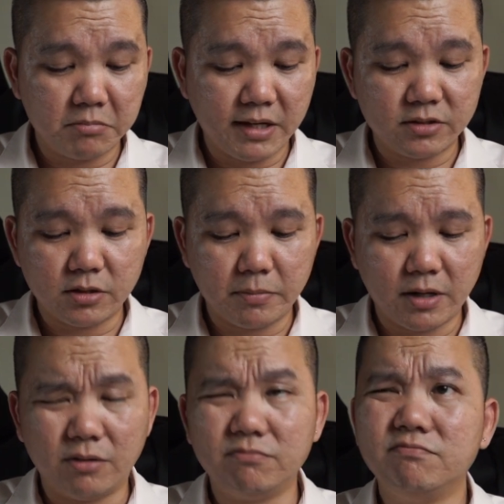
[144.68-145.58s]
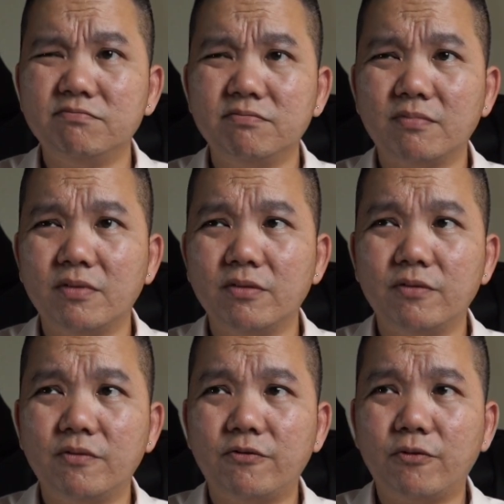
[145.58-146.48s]
lasted about
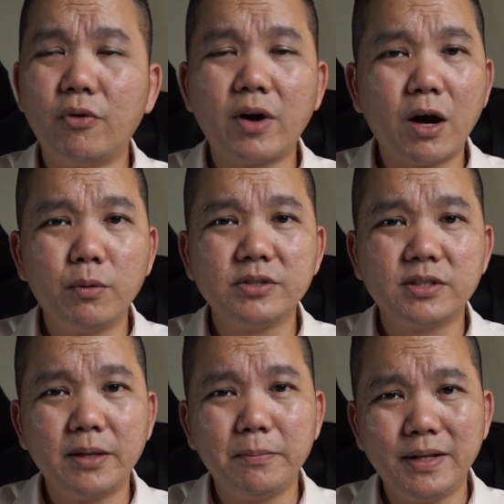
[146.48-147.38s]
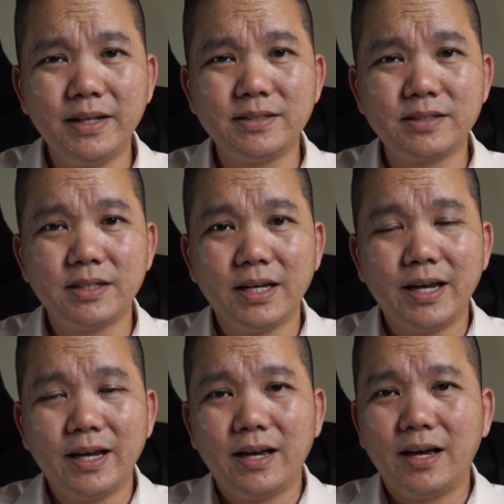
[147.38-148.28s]
4 hours 10 minutes,
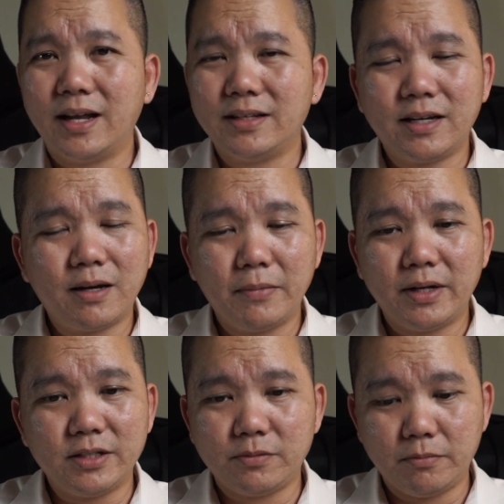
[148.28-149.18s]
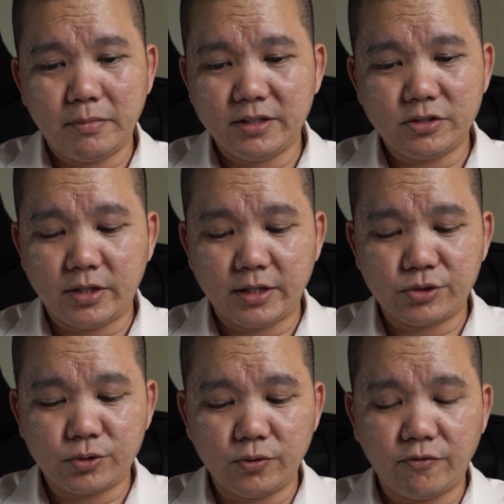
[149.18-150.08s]
and I think I managed to get
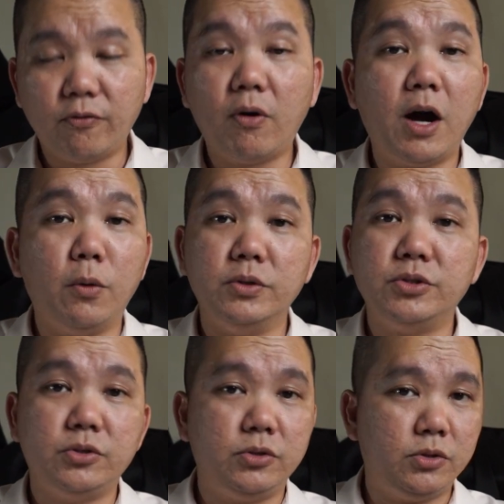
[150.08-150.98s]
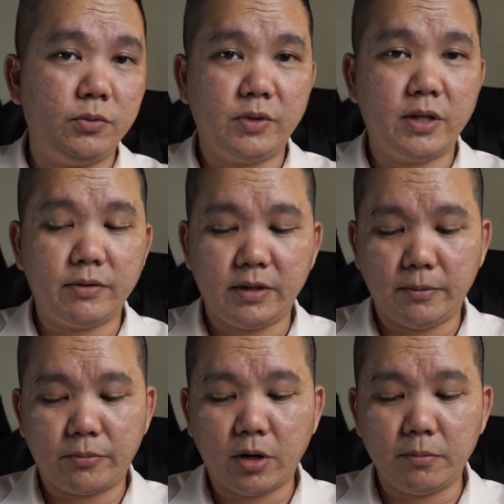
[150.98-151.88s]
through 4 hours without
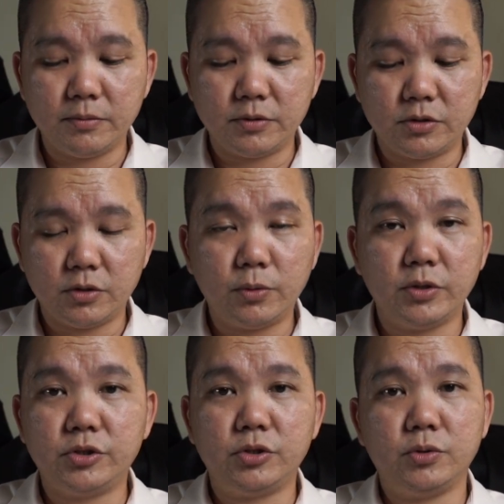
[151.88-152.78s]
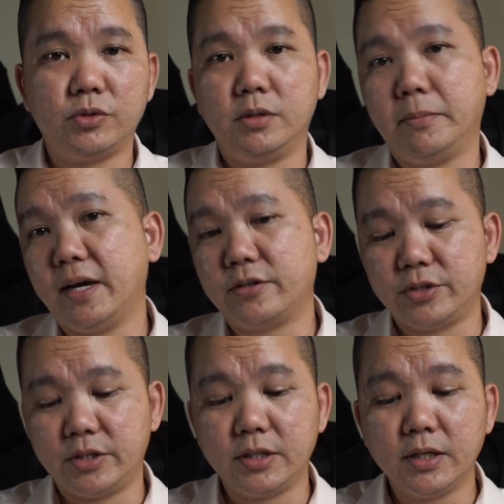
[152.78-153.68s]
any problems, no issues with the
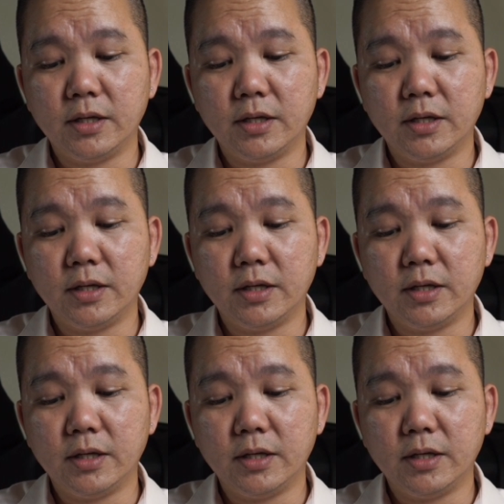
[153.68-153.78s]
battery.